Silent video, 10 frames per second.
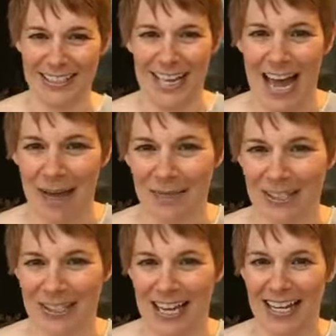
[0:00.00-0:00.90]
the app
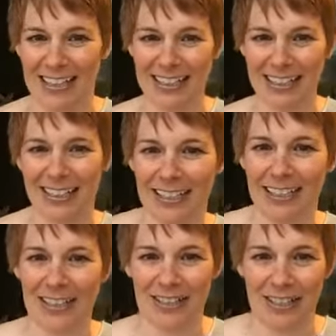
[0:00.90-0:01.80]
is not
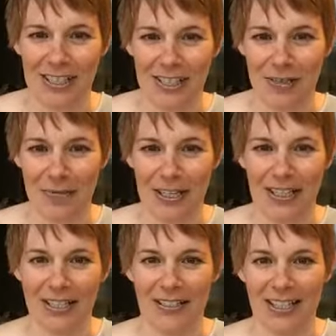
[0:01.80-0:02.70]
going to show me,
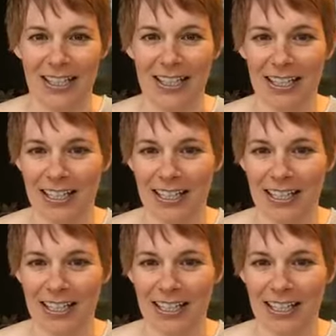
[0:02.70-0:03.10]
I don't think.